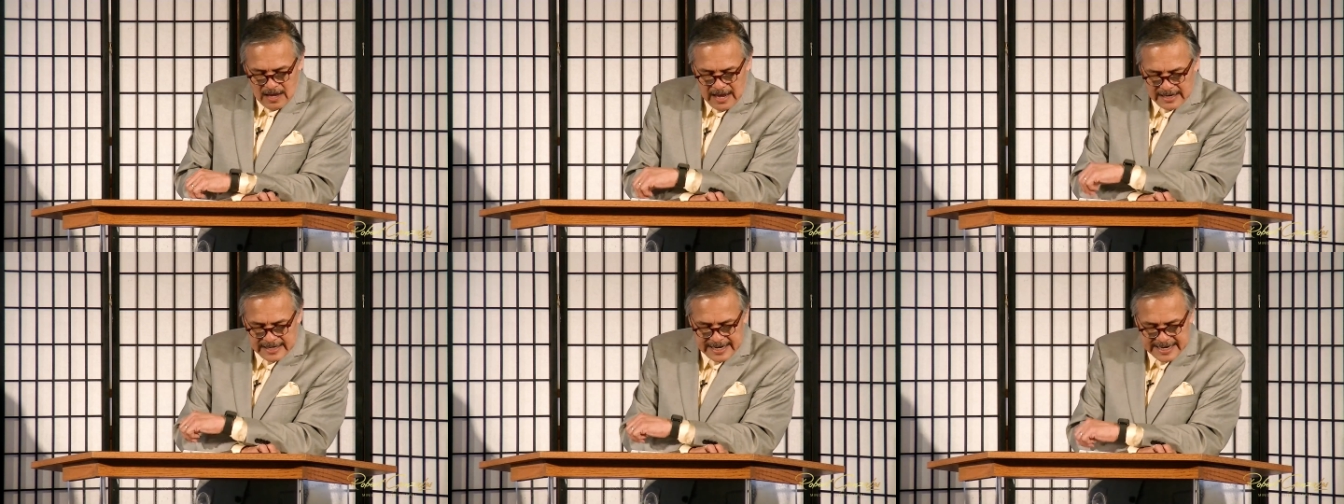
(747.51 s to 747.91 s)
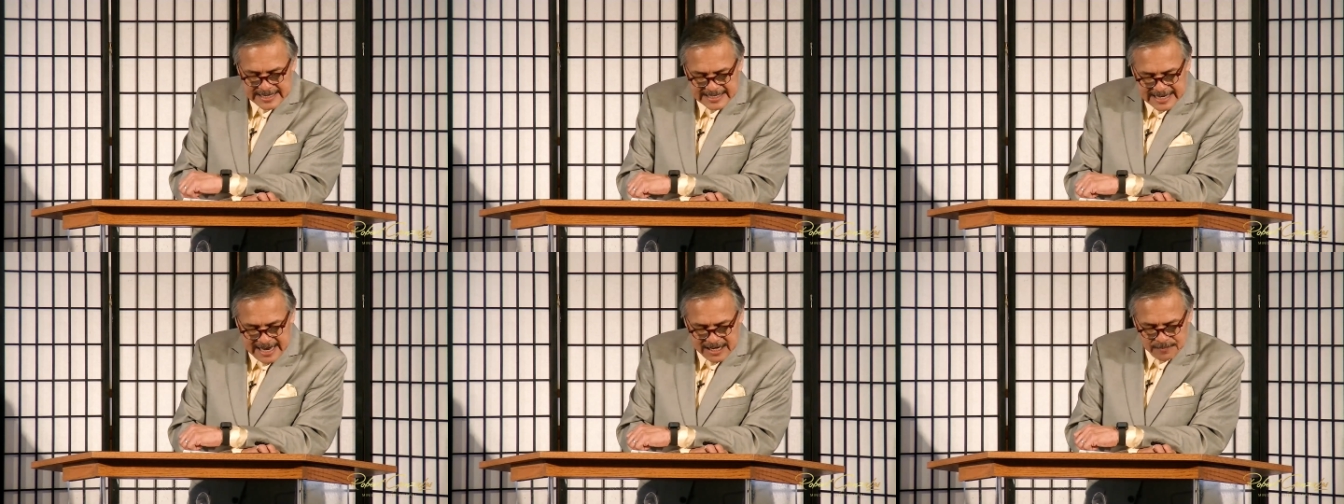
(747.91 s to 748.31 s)
And he
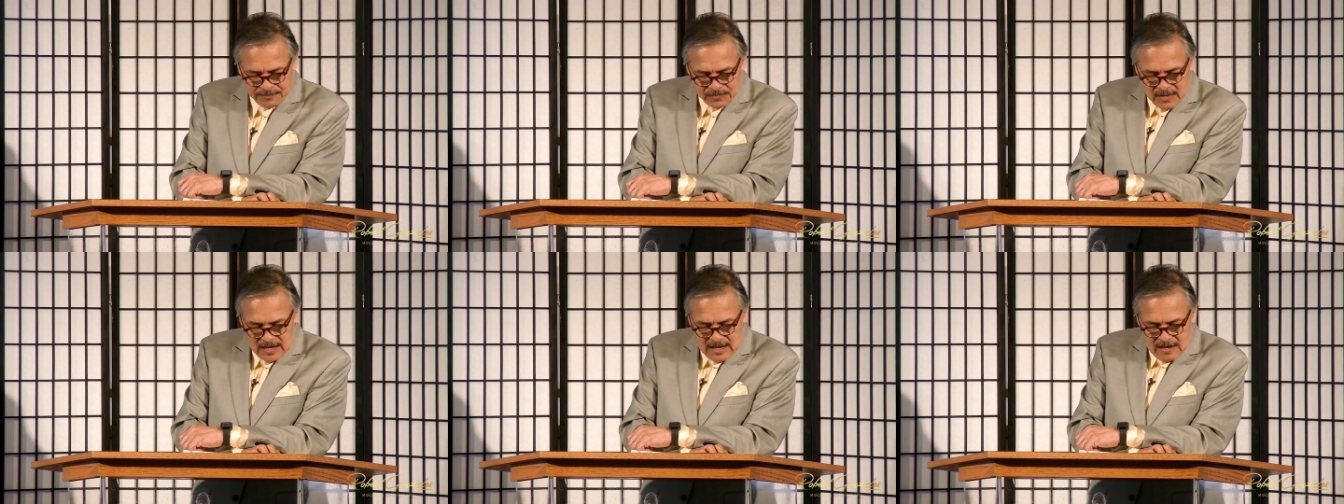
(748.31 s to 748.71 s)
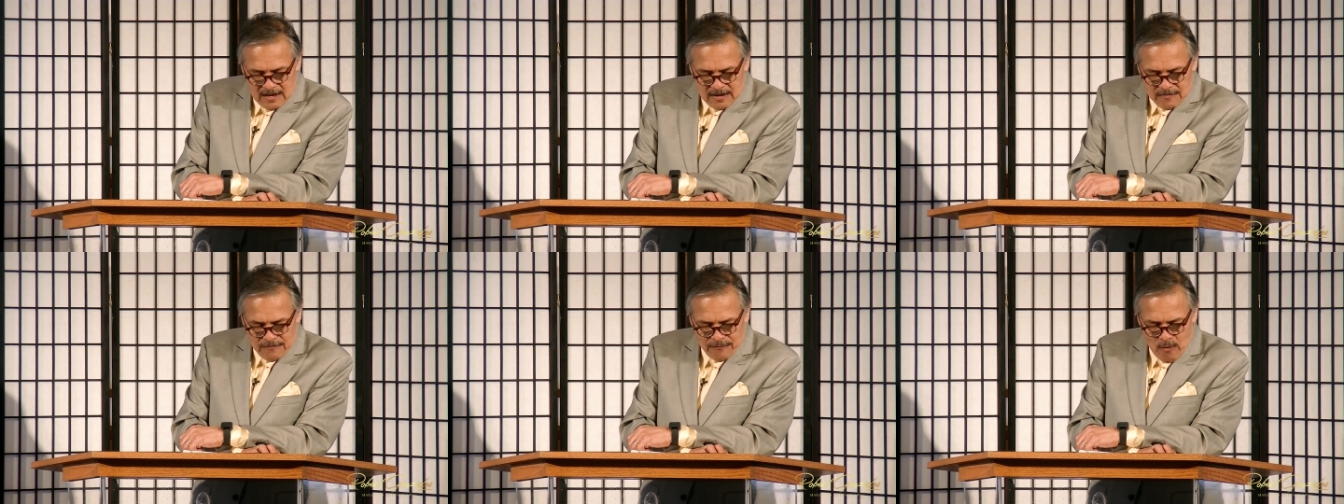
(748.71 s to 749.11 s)
said,
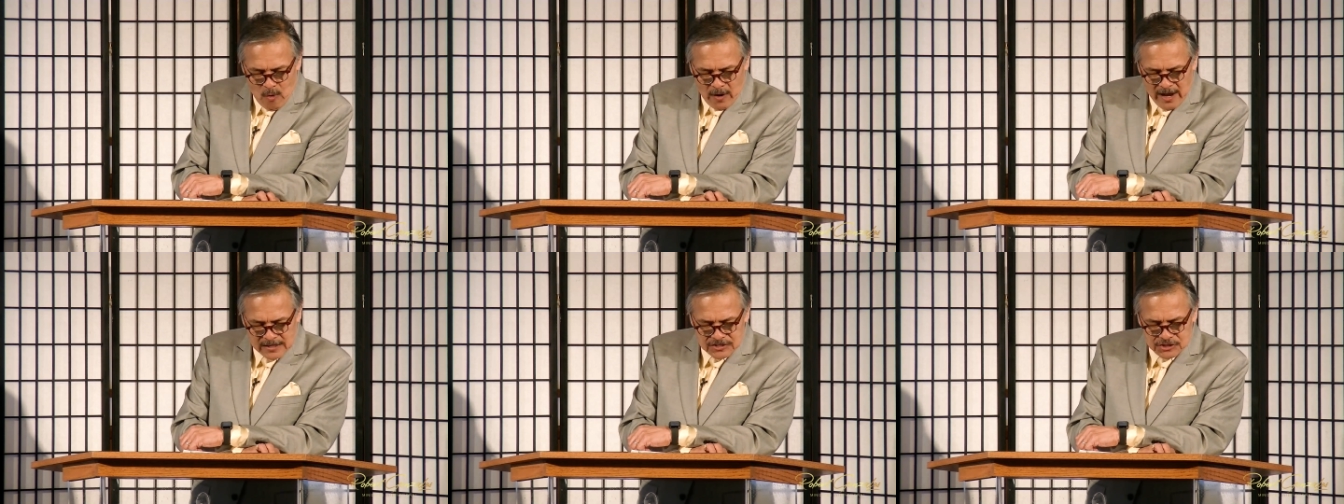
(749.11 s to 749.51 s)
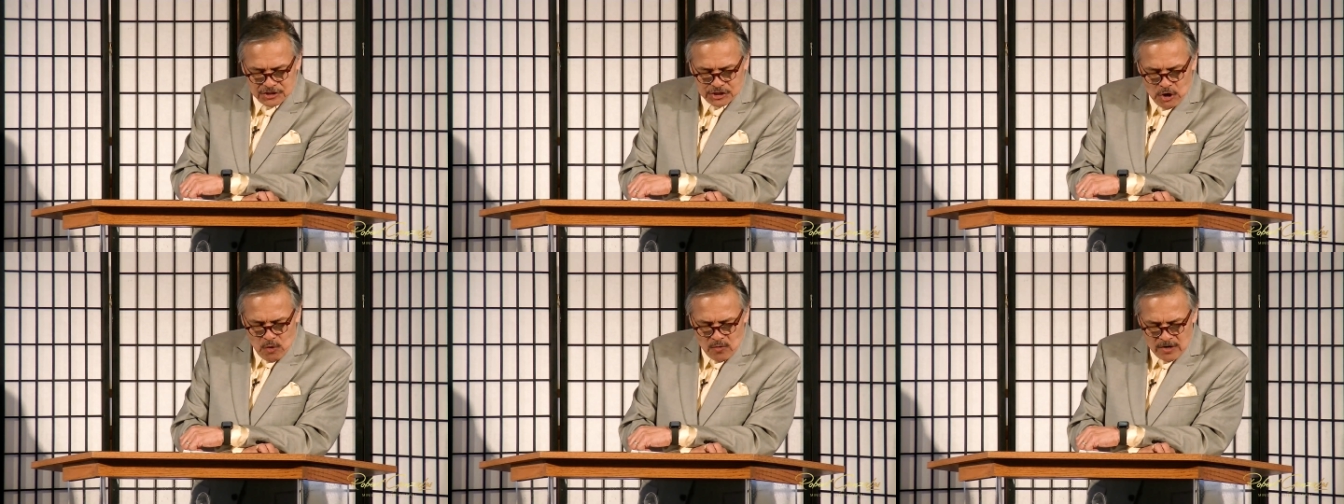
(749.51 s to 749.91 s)
for as
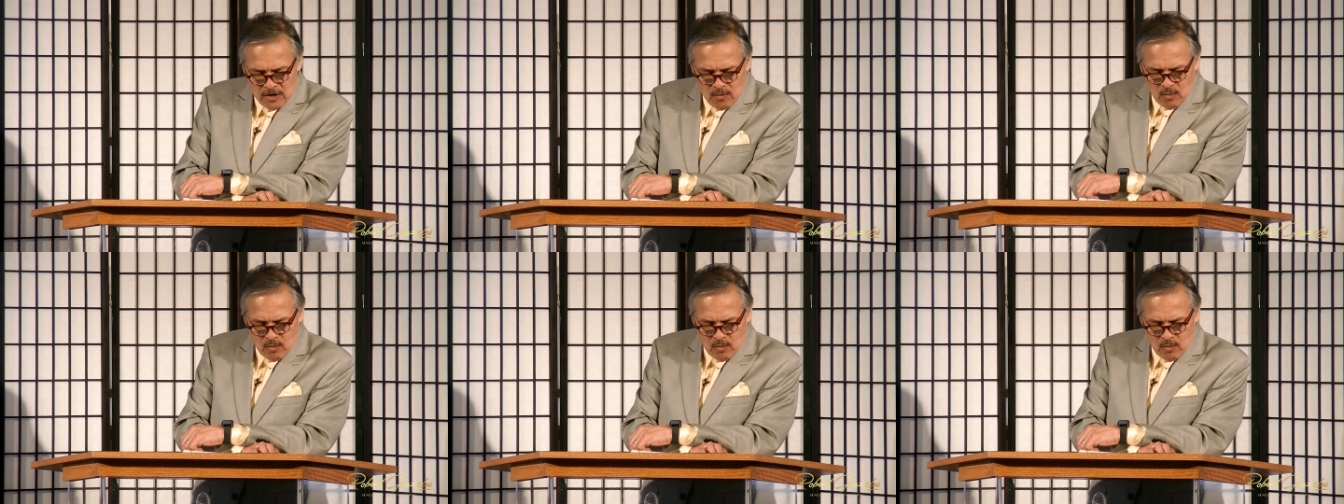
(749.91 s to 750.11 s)
Jonah